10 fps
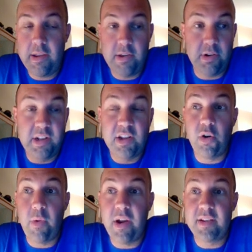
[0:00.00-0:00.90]
you're going to need to
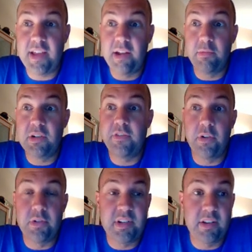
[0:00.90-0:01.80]
know where it's at and which
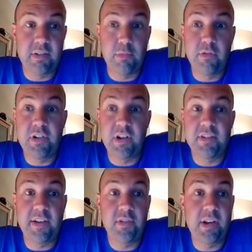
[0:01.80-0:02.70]
folder it's in. So move it to your
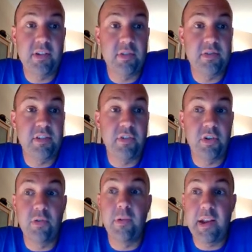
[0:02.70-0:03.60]
7th grade Social Studies
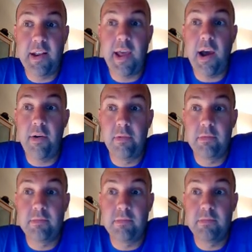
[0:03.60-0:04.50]
folder right now.
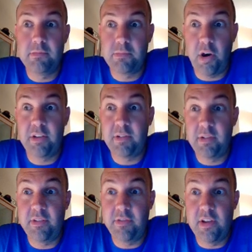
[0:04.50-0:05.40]

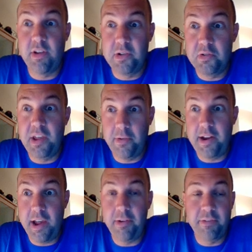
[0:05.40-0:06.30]
Pause this video and do that
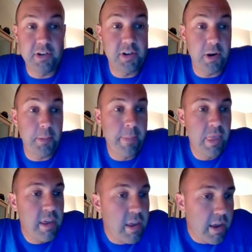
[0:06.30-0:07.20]
right now for sure.
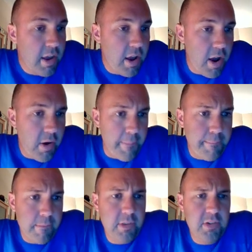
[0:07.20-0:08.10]

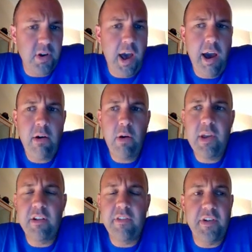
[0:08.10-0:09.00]
Okay, so how are
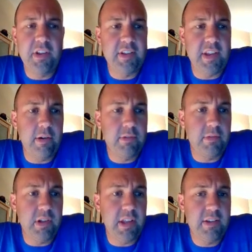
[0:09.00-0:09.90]
we going to fill this out?
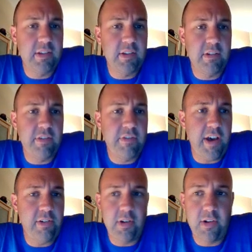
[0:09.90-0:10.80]
Well, let's
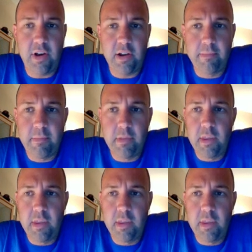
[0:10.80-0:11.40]
follow